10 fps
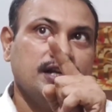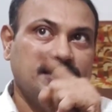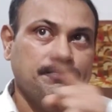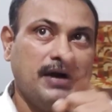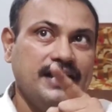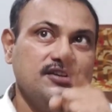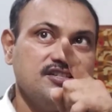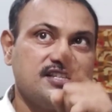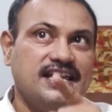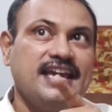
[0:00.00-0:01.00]

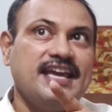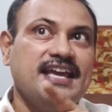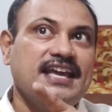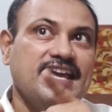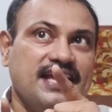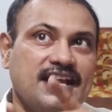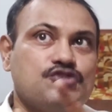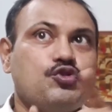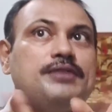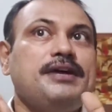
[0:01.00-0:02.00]
minus k
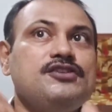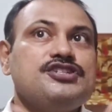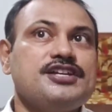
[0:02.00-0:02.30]
x1 minus